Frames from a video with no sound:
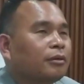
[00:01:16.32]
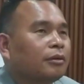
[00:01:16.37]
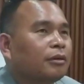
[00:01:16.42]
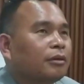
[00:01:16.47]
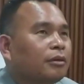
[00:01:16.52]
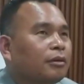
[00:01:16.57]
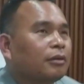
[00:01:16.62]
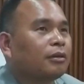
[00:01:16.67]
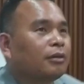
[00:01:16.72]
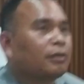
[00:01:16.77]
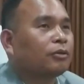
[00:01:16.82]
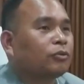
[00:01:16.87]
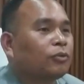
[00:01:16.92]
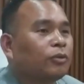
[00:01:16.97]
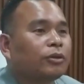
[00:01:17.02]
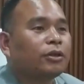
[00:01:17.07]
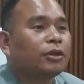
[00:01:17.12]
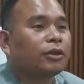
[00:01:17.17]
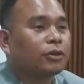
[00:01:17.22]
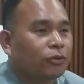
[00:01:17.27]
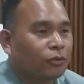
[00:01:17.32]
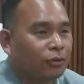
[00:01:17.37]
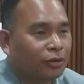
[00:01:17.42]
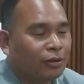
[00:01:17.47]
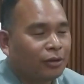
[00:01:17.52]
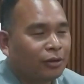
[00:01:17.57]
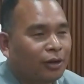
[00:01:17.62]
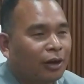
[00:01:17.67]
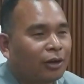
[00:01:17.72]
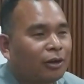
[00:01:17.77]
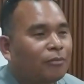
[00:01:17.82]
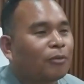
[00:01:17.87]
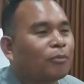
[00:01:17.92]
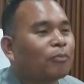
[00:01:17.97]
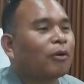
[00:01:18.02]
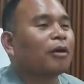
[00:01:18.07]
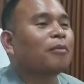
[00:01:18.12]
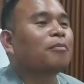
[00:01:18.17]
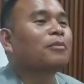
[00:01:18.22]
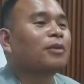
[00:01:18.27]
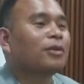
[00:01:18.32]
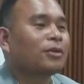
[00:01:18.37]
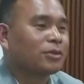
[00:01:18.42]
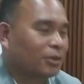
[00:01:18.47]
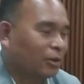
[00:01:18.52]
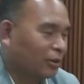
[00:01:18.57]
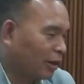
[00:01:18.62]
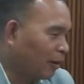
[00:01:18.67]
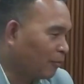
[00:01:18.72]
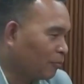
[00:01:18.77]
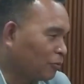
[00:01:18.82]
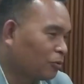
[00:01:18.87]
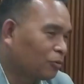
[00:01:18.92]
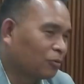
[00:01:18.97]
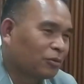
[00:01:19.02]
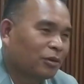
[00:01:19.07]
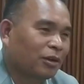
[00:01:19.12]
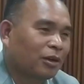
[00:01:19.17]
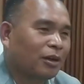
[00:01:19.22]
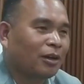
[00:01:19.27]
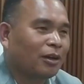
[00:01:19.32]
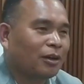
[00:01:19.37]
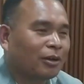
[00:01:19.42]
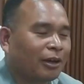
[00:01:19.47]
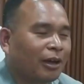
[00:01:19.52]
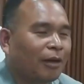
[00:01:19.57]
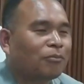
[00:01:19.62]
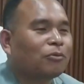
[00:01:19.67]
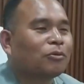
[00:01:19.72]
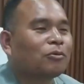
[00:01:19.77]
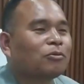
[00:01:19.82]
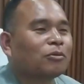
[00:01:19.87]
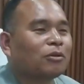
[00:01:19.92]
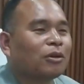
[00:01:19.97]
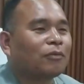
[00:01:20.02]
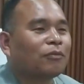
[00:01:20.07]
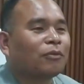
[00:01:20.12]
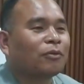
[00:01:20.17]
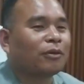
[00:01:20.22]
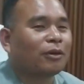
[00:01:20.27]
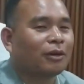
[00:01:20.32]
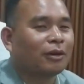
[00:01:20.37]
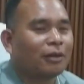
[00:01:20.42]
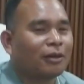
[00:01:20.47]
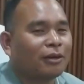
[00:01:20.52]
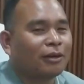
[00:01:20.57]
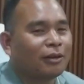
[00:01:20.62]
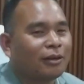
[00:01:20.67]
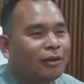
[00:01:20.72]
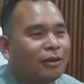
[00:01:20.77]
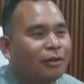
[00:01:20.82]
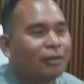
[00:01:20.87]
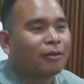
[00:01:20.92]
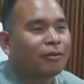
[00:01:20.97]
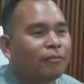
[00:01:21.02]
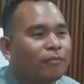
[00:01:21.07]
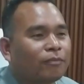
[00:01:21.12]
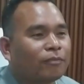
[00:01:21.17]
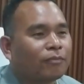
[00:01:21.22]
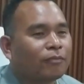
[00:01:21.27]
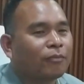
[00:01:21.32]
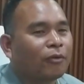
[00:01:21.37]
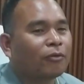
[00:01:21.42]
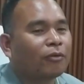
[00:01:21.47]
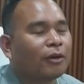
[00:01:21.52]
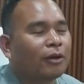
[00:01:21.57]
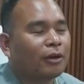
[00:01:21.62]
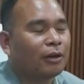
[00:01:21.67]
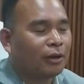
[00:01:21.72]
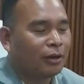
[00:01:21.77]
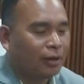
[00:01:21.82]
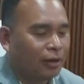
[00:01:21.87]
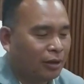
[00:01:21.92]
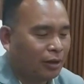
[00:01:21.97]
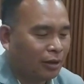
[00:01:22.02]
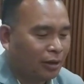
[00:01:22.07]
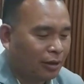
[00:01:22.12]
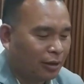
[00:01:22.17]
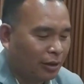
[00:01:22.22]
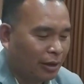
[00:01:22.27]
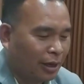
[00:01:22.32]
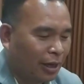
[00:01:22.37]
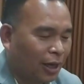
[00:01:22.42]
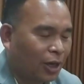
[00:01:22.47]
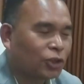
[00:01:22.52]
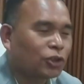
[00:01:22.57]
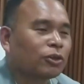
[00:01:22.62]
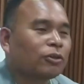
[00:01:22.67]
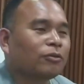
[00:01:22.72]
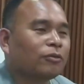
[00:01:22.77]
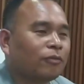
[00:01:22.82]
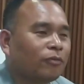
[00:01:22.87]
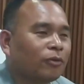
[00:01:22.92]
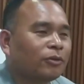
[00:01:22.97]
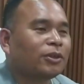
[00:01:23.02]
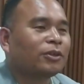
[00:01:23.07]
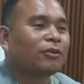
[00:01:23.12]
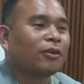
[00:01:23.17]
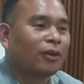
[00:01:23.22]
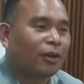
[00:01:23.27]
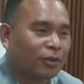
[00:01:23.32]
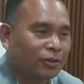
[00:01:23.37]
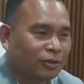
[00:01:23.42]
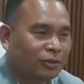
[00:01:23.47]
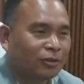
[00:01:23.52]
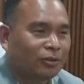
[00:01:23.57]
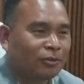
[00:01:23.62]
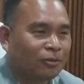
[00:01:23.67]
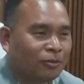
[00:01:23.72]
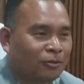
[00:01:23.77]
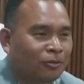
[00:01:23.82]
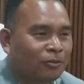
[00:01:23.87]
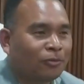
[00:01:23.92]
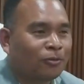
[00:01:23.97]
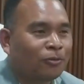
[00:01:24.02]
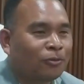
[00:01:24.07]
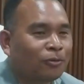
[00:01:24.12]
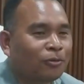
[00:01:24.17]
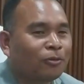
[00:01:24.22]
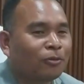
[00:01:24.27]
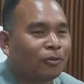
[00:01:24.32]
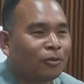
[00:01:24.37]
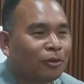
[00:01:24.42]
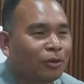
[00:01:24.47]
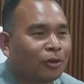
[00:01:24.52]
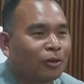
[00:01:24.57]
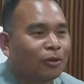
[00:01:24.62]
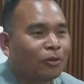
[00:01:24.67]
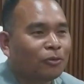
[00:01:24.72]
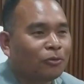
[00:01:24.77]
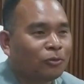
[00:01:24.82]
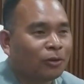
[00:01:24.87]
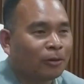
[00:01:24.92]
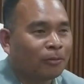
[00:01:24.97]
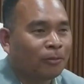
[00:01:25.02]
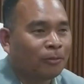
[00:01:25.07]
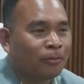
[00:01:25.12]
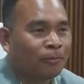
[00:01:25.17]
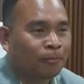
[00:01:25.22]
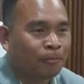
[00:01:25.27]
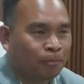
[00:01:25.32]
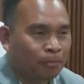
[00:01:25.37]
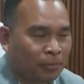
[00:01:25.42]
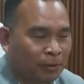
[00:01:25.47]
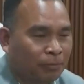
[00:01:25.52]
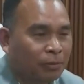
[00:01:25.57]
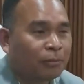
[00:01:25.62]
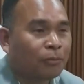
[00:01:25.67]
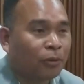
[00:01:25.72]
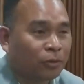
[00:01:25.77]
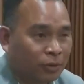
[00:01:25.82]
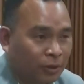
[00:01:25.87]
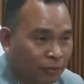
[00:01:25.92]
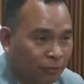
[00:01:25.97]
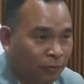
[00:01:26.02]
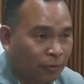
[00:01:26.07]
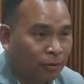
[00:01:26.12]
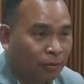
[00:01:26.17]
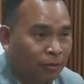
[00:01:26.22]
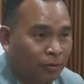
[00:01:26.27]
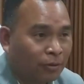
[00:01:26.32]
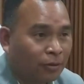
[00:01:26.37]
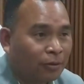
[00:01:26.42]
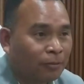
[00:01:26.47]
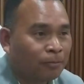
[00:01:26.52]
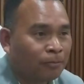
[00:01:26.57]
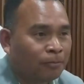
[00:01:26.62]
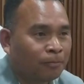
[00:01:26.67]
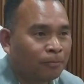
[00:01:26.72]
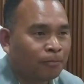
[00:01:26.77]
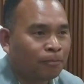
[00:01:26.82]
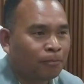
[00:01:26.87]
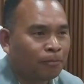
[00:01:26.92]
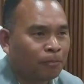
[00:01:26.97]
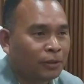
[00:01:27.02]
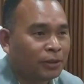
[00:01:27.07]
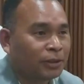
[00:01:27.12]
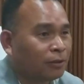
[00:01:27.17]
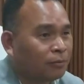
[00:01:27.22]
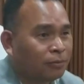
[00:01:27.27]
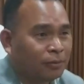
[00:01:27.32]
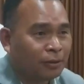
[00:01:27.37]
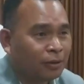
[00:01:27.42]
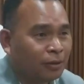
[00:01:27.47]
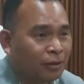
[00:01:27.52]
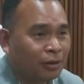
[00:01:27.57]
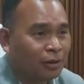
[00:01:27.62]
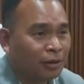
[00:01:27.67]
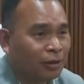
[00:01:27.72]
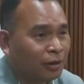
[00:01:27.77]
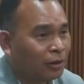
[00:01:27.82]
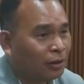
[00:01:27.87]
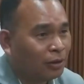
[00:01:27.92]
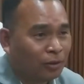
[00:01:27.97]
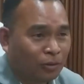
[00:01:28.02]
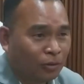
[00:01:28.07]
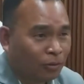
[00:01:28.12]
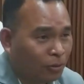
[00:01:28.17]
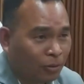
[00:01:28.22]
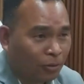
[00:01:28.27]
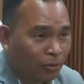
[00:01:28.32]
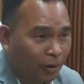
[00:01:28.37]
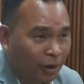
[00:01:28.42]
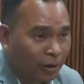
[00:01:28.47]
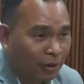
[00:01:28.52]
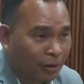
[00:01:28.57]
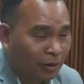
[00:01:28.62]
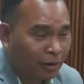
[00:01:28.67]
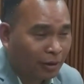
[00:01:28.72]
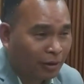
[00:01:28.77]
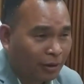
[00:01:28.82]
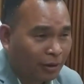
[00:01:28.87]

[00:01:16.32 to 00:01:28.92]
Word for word: uh, Honorable Prime Minister came to Tura, came to Tura for the for the uh, election for general election. Do do you have people voted for BJP? No.